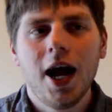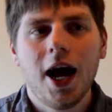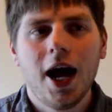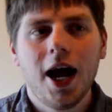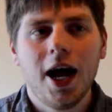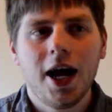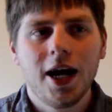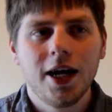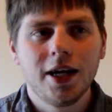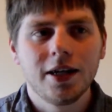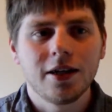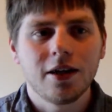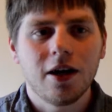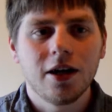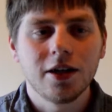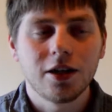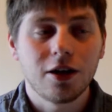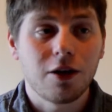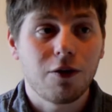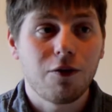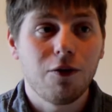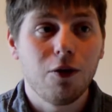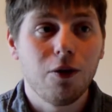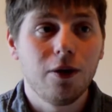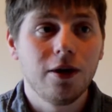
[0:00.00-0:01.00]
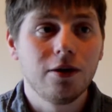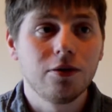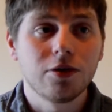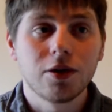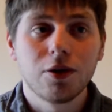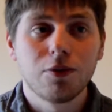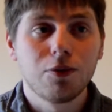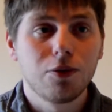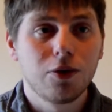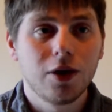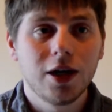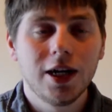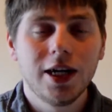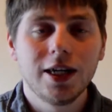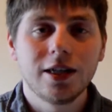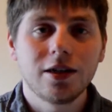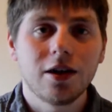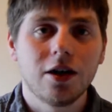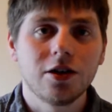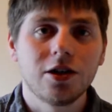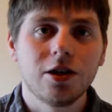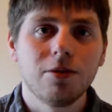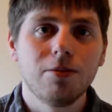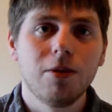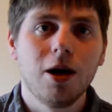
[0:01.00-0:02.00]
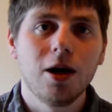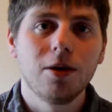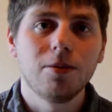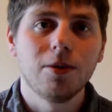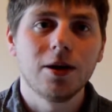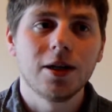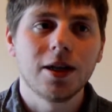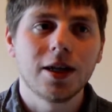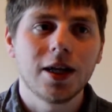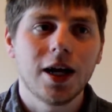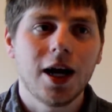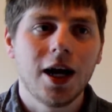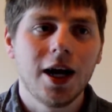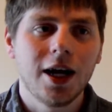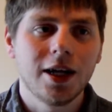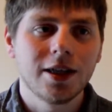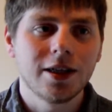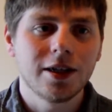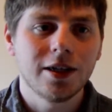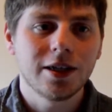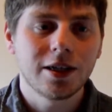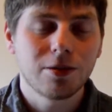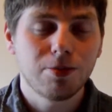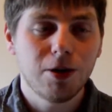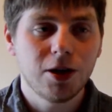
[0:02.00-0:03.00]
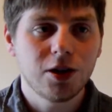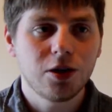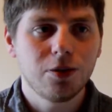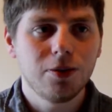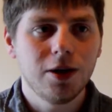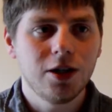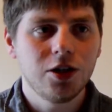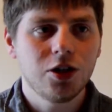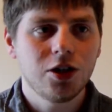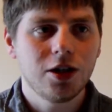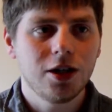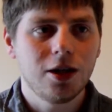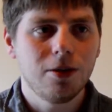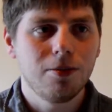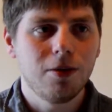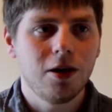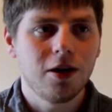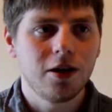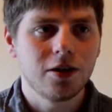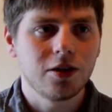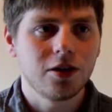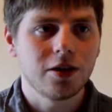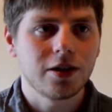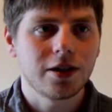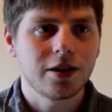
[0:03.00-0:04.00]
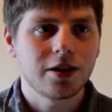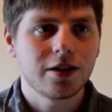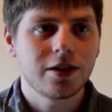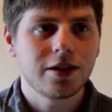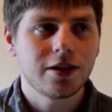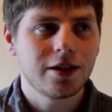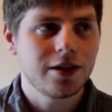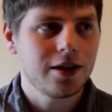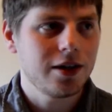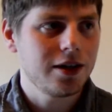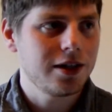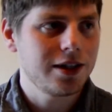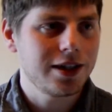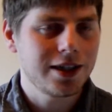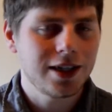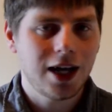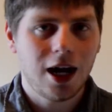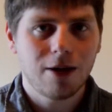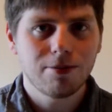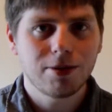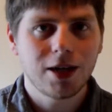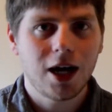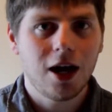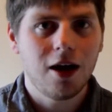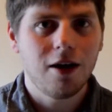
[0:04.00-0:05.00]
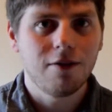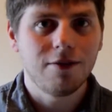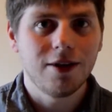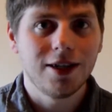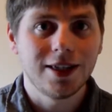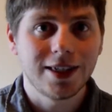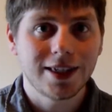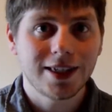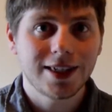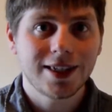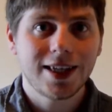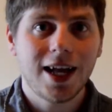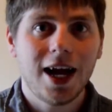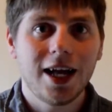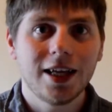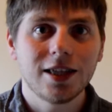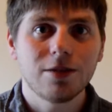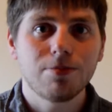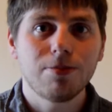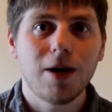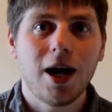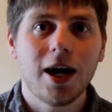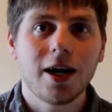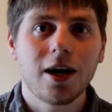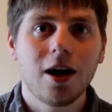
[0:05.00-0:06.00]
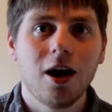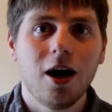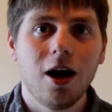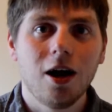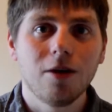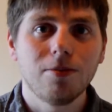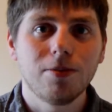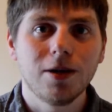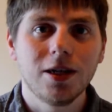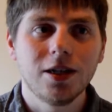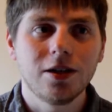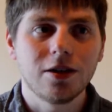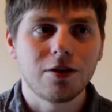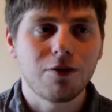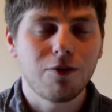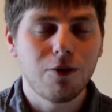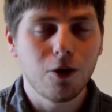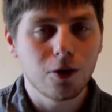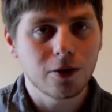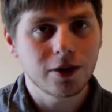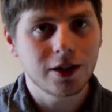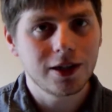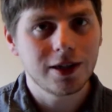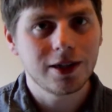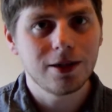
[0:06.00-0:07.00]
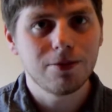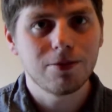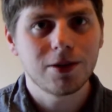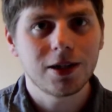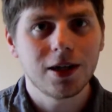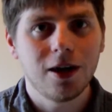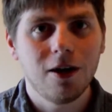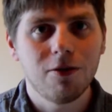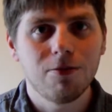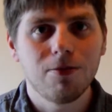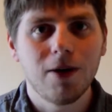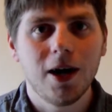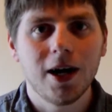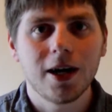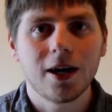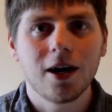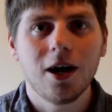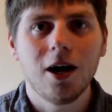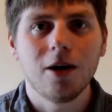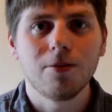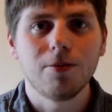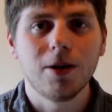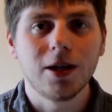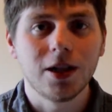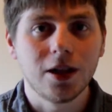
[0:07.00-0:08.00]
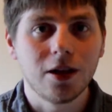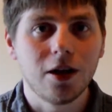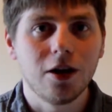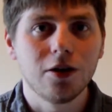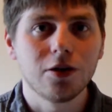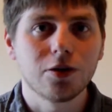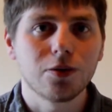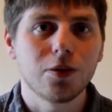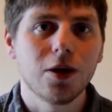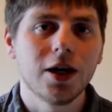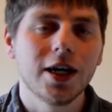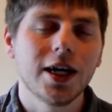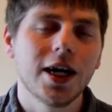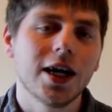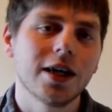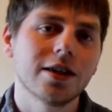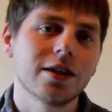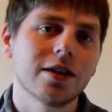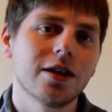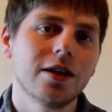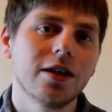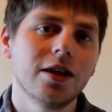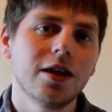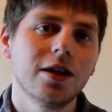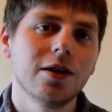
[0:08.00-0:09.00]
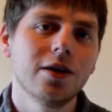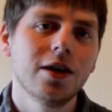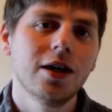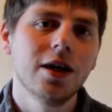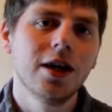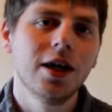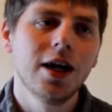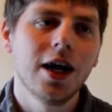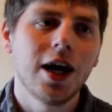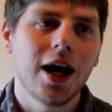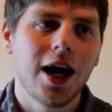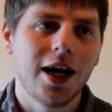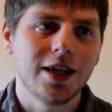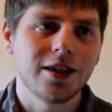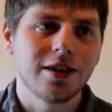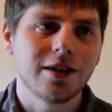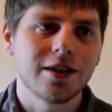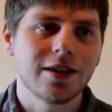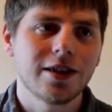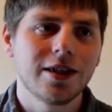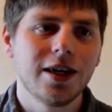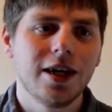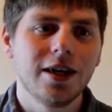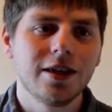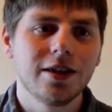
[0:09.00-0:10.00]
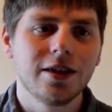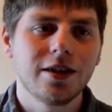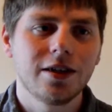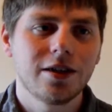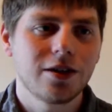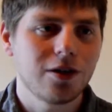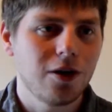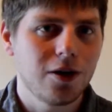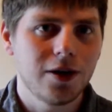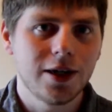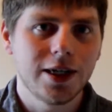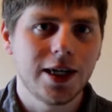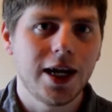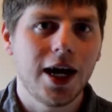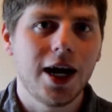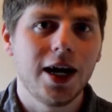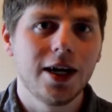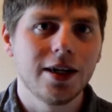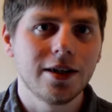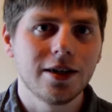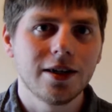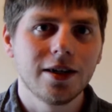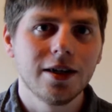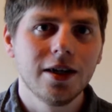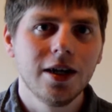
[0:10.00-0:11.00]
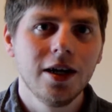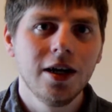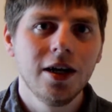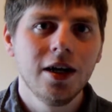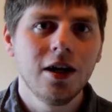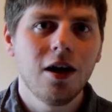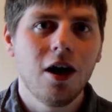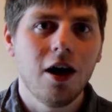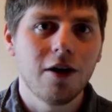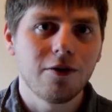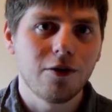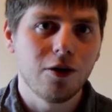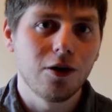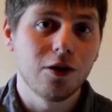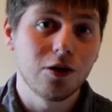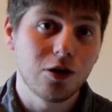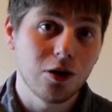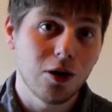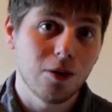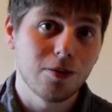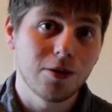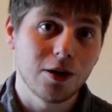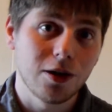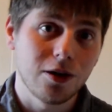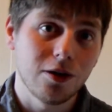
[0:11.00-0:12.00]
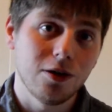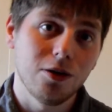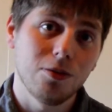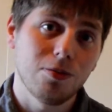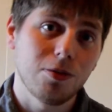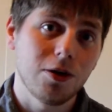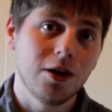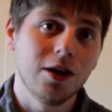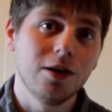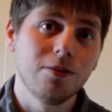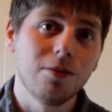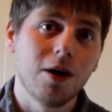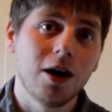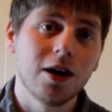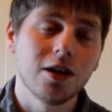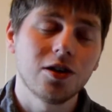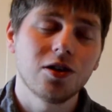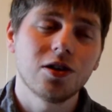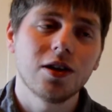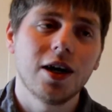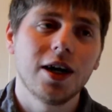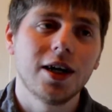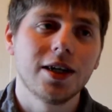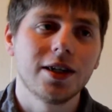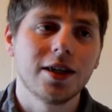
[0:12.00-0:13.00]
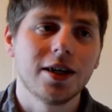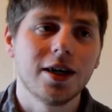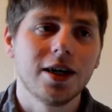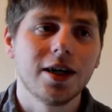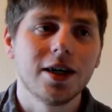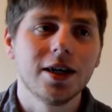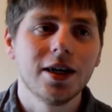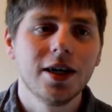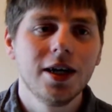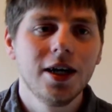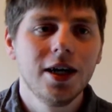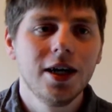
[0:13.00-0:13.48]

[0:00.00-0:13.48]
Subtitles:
and I just thought it was a really touching moment, and especially when Shikamaru just snaps out of it and stands back up. He just forces himself back up and knows what he has to do, and just says, "Sorry Dad, I've got a job to do," pretty much. And